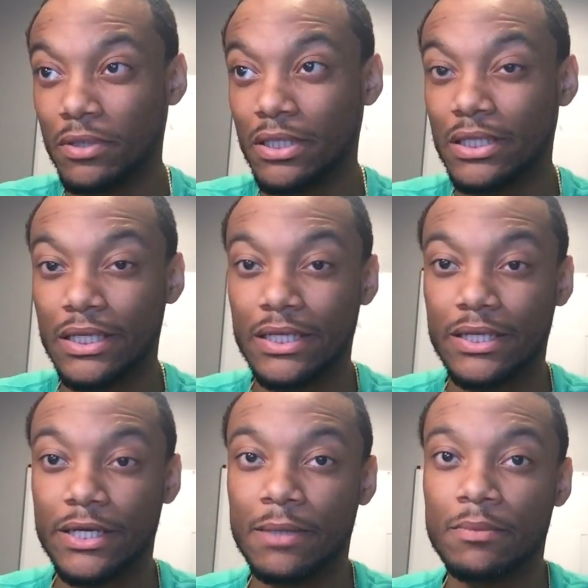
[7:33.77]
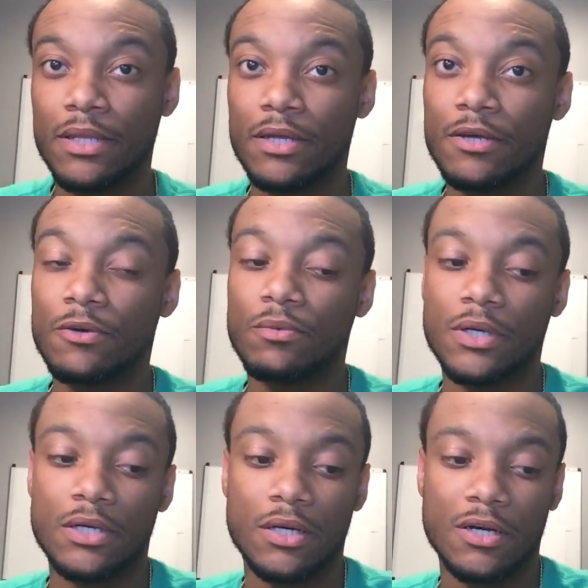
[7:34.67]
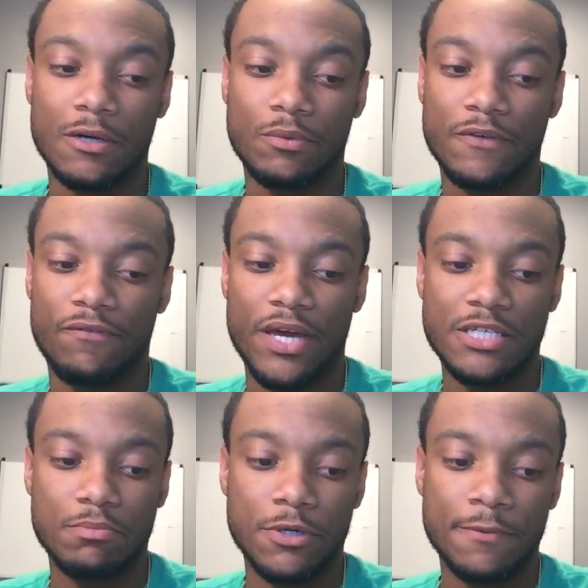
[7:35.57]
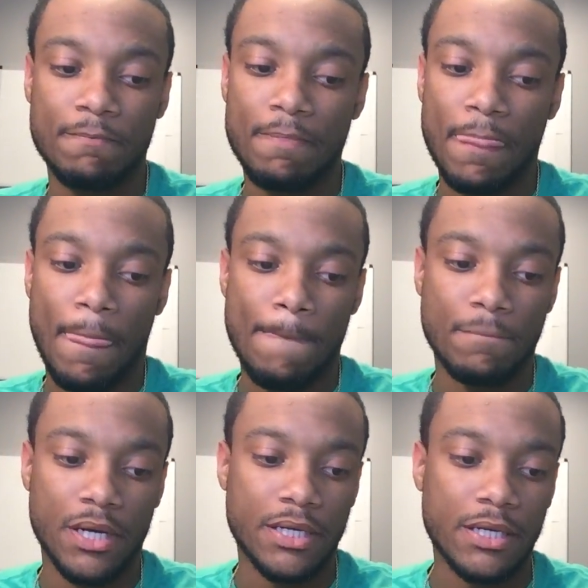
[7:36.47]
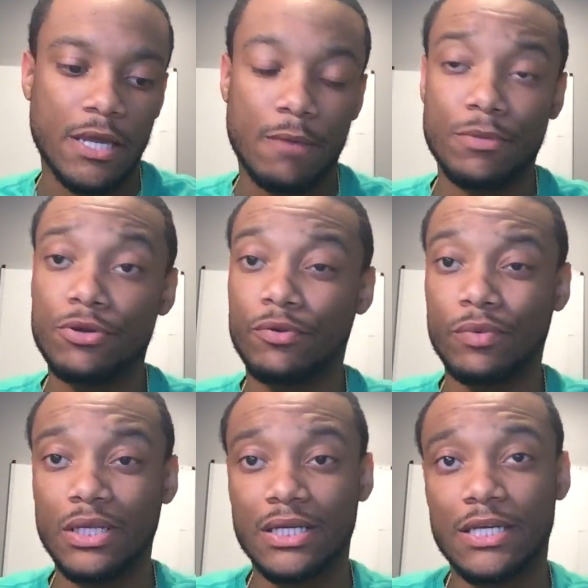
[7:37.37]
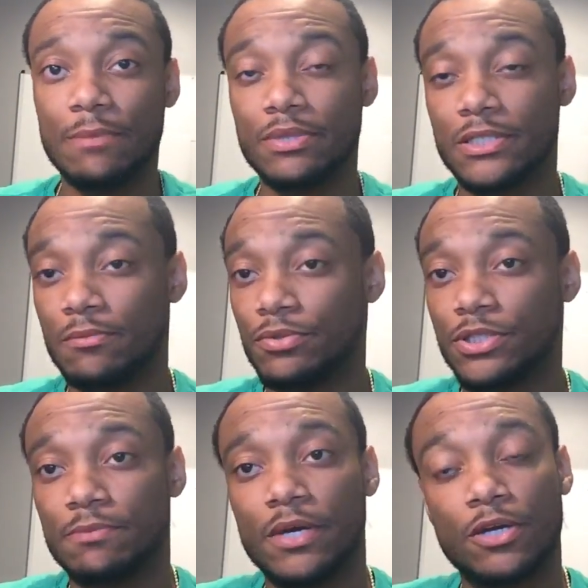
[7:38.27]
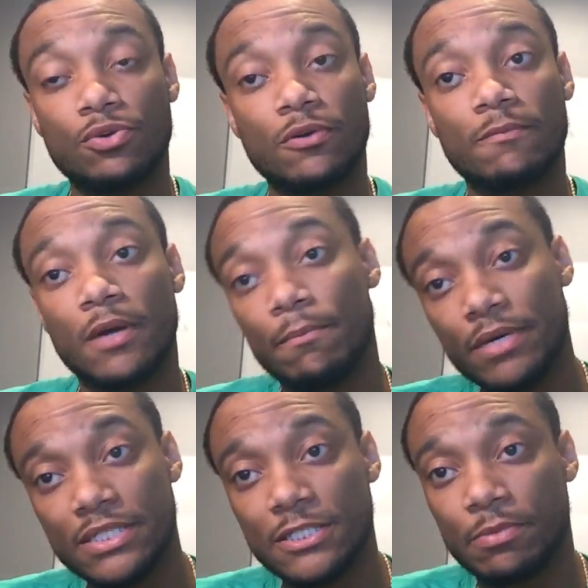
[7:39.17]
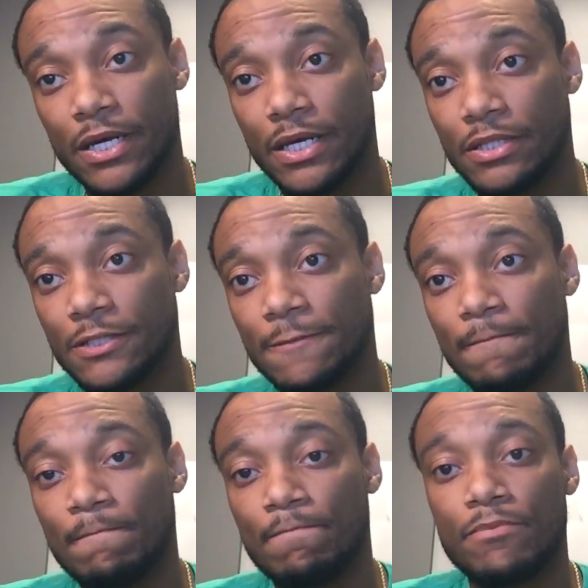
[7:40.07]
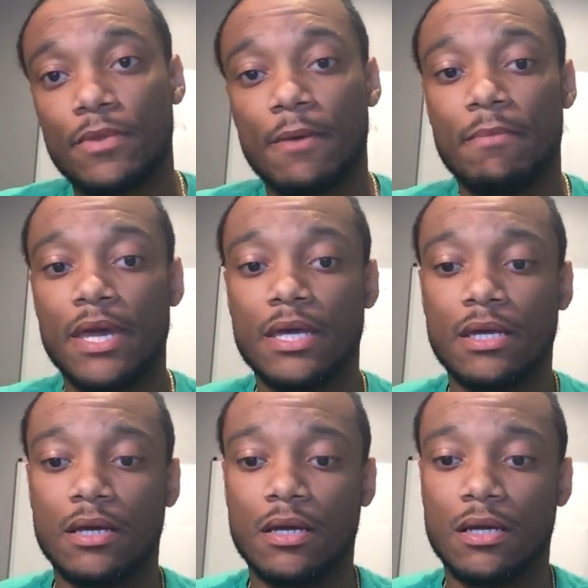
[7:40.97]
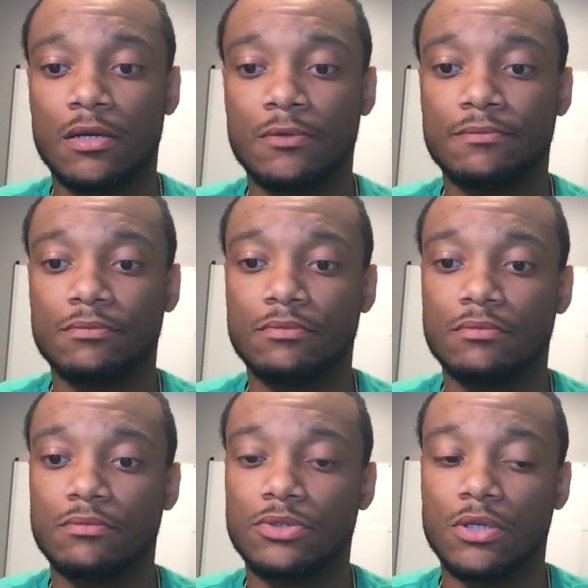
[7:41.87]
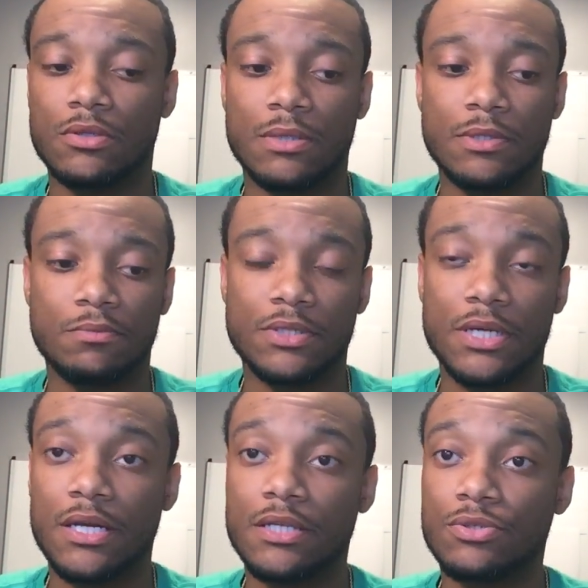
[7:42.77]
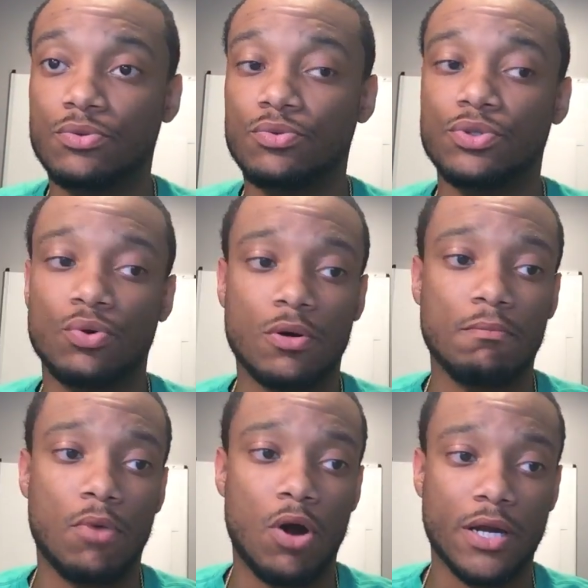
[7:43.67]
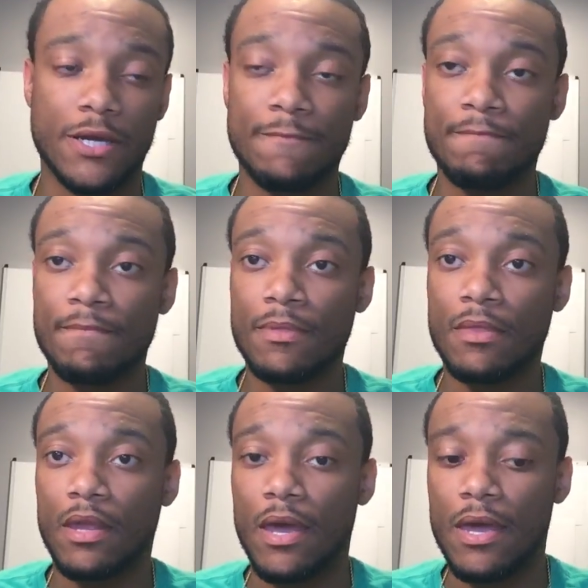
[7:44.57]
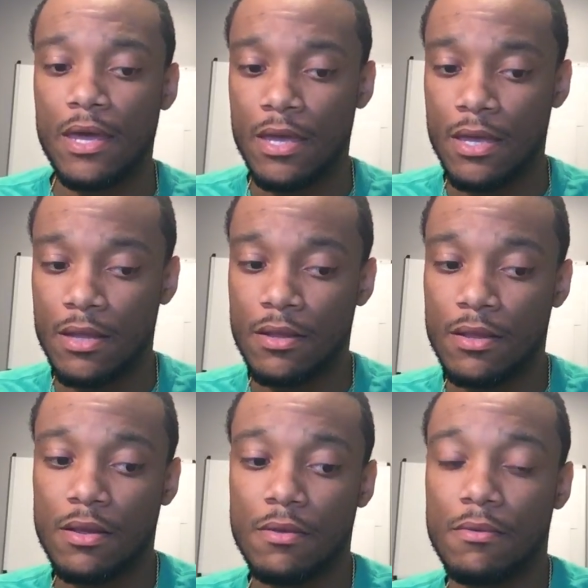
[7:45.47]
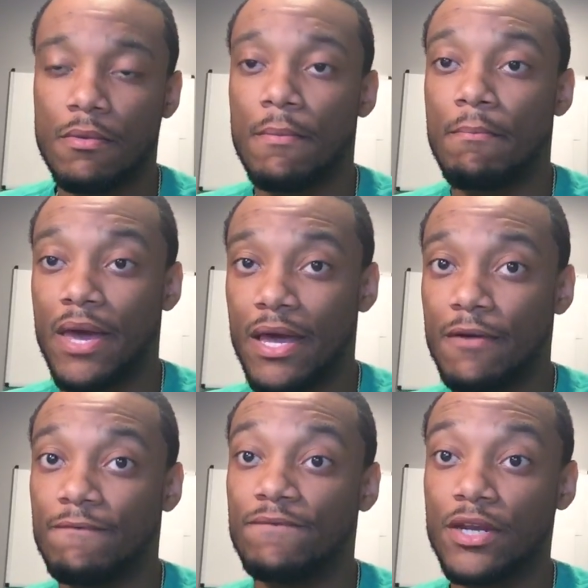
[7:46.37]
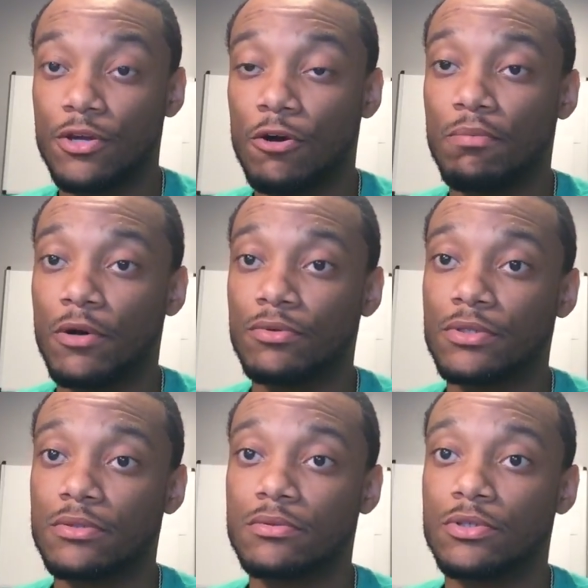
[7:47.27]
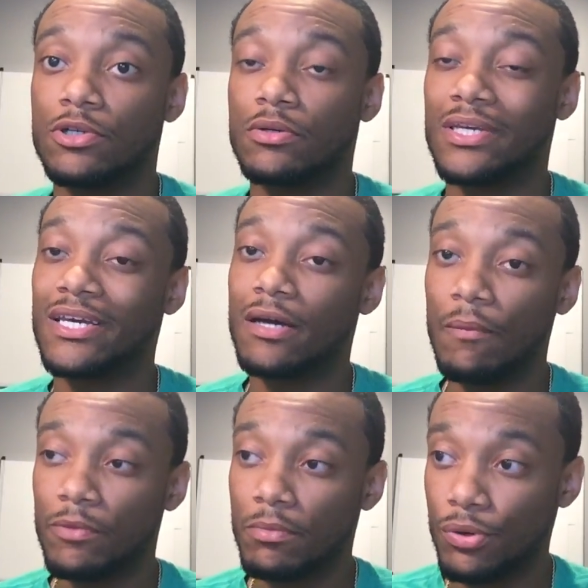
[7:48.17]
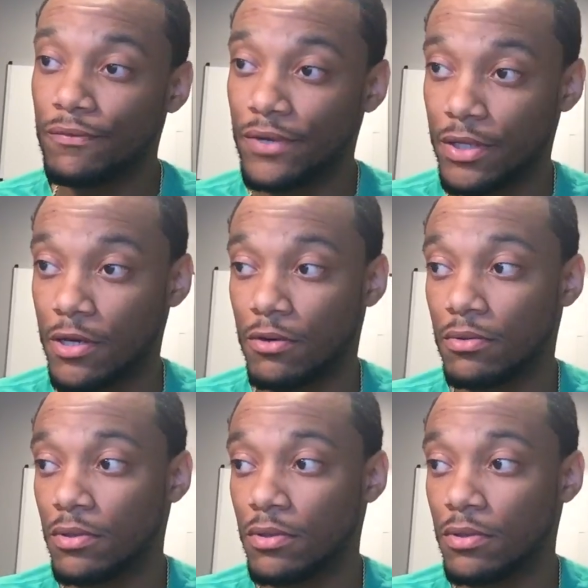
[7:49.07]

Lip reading: get in depth with Facebook. But I mean, you can really keep it simple. Just make you a business page, make it something pertaining to your market, and make video posts. Get comfortable on video.